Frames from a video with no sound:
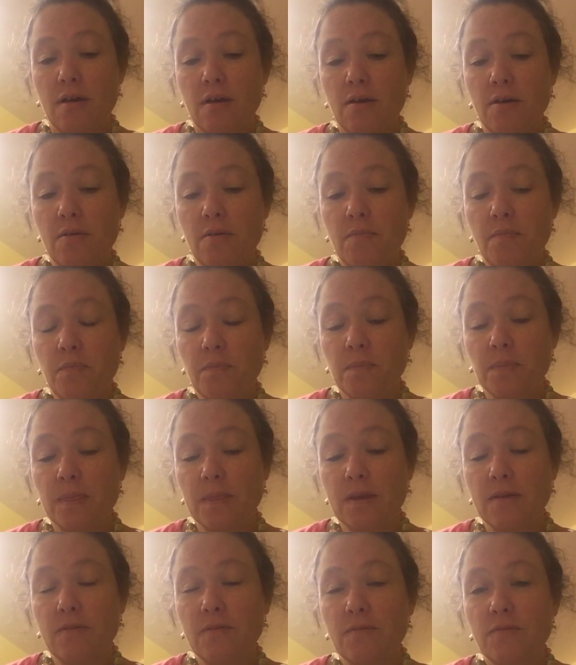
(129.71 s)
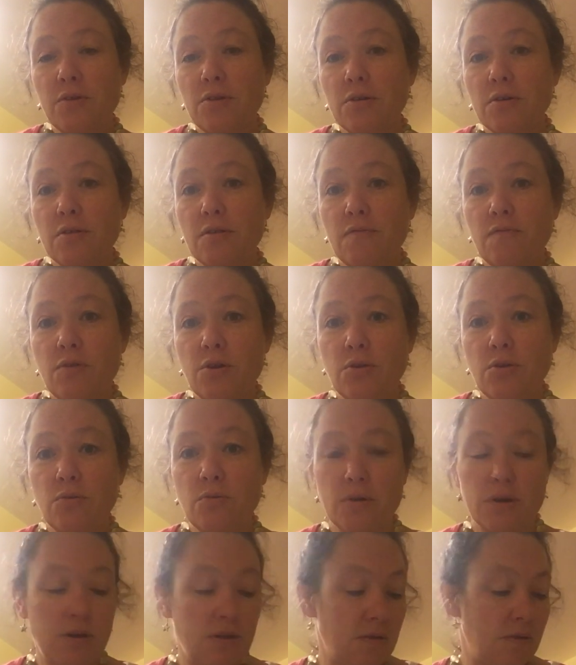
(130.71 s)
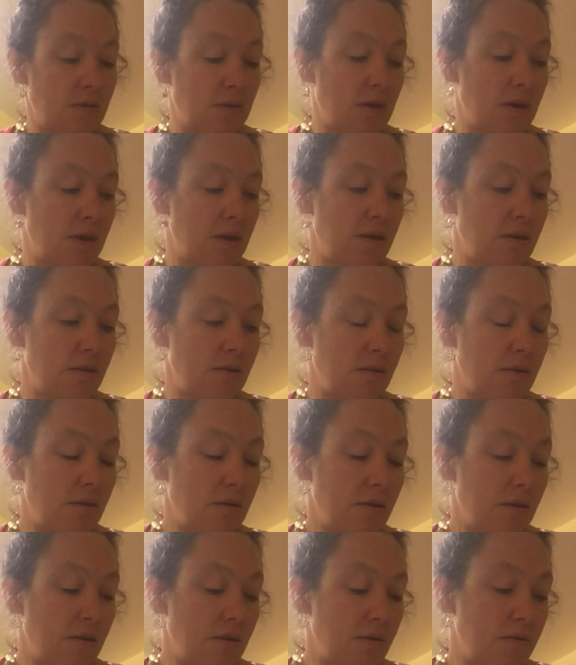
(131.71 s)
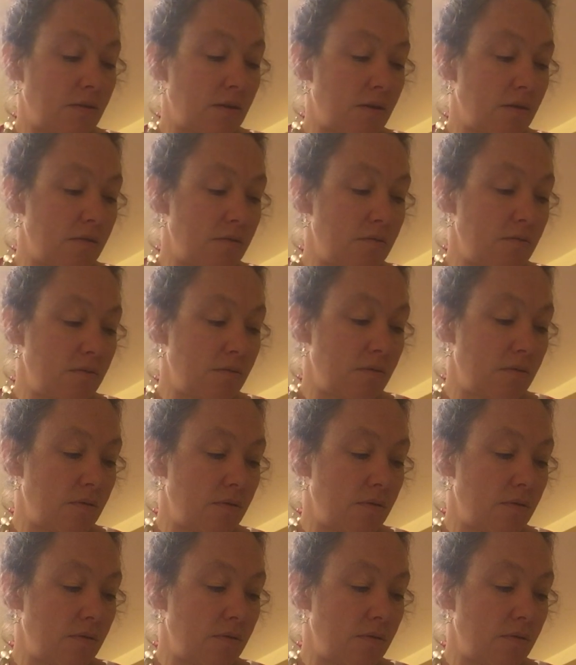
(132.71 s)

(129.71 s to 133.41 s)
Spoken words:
And if you look at the root words there, so